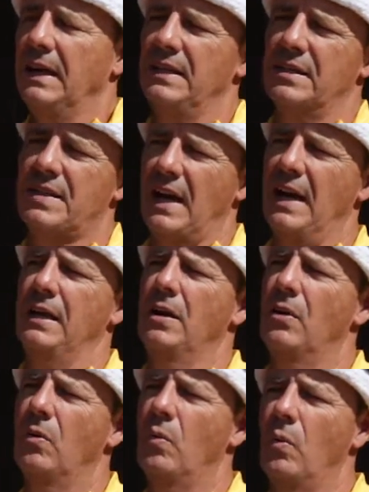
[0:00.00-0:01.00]
And you
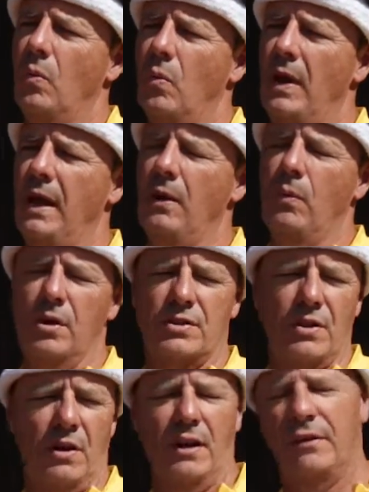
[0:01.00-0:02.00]
say, where
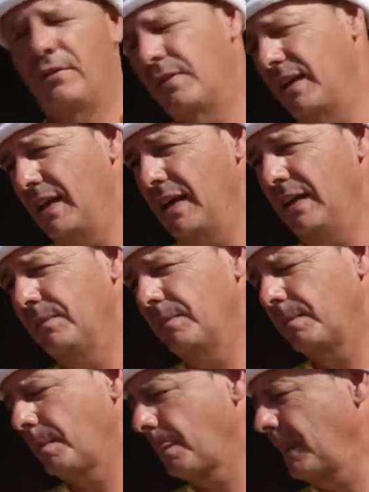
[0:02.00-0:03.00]
was I there,
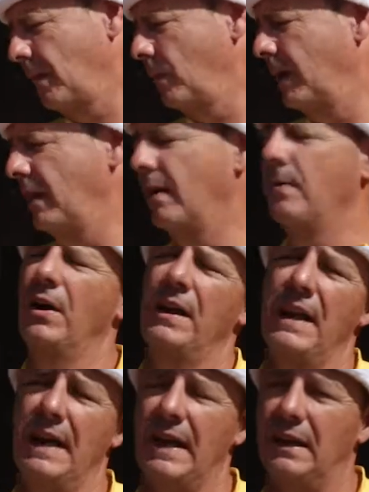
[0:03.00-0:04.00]
and where am
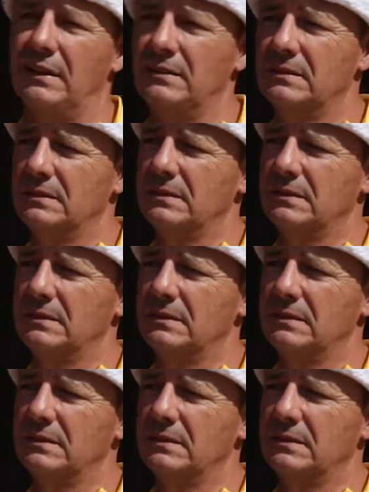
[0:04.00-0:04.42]
I now?